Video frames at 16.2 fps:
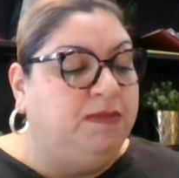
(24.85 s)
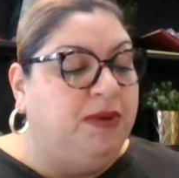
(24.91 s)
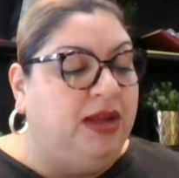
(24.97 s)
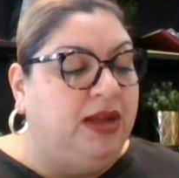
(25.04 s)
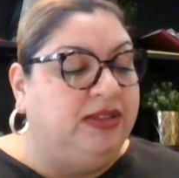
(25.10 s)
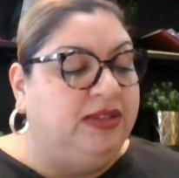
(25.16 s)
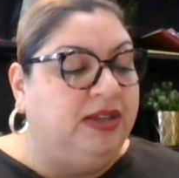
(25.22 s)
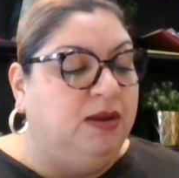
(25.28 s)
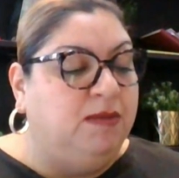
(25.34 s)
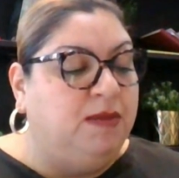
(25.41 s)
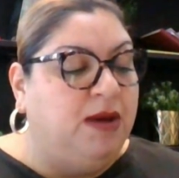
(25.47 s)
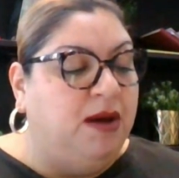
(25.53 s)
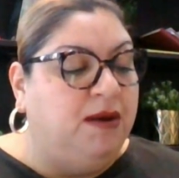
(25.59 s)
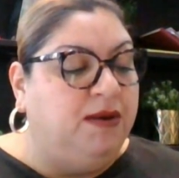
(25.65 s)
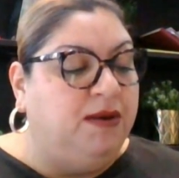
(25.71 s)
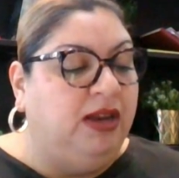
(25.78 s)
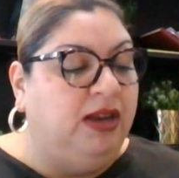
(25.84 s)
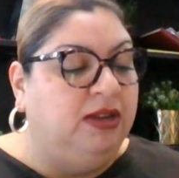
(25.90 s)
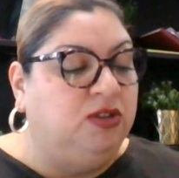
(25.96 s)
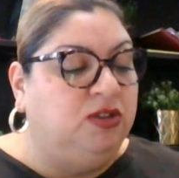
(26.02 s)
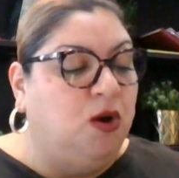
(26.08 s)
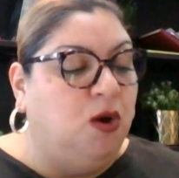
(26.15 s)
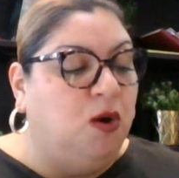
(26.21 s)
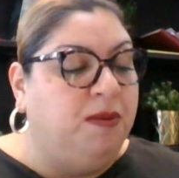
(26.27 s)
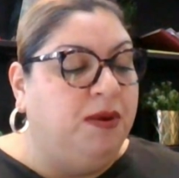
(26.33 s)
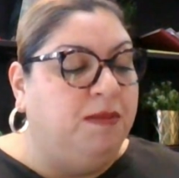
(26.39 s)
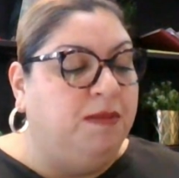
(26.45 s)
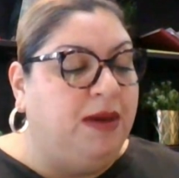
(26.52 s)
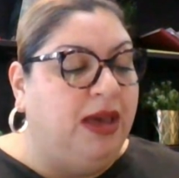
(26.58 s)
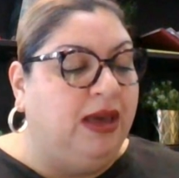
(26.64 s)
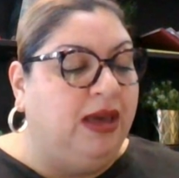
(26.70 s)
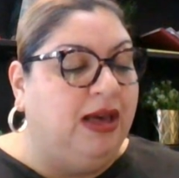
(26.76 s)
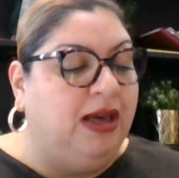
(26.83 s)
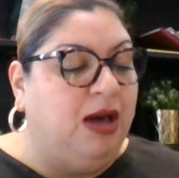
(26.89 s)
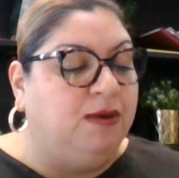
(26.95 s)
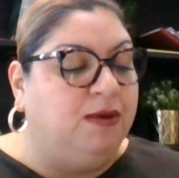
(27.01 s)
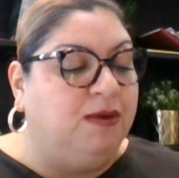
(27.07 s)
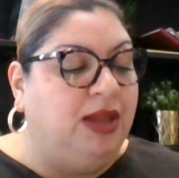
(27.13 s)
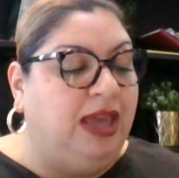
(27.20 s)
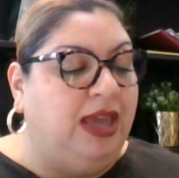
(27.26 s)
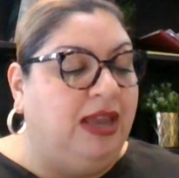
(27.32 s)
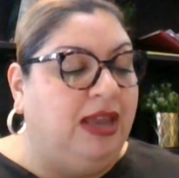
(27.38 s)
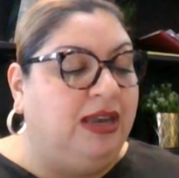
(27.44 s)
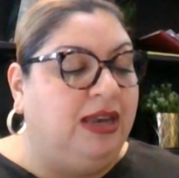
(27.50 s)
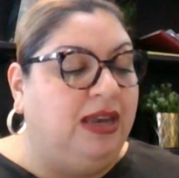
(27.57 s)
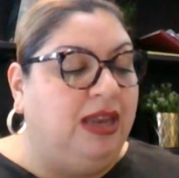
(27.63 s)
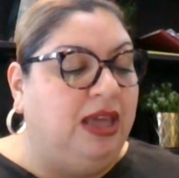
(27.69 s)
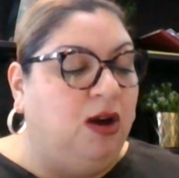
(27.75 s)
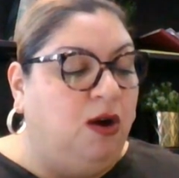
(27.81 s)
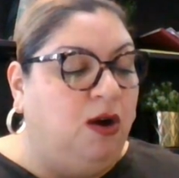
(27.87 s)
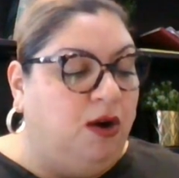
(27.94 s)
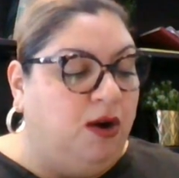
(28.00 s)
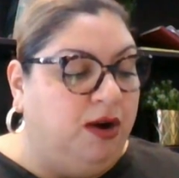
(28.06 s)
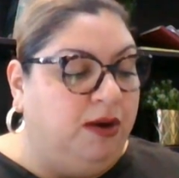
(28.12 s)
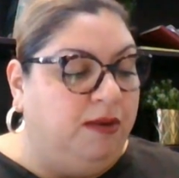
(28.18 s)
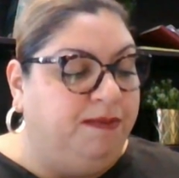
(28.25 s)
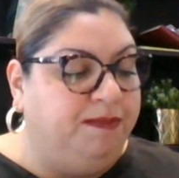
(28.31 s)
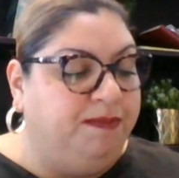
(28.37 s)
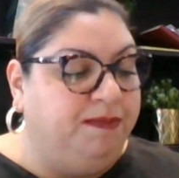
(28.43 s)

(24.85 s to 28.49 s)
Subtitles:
deposit amount needed to open a bank account in DR?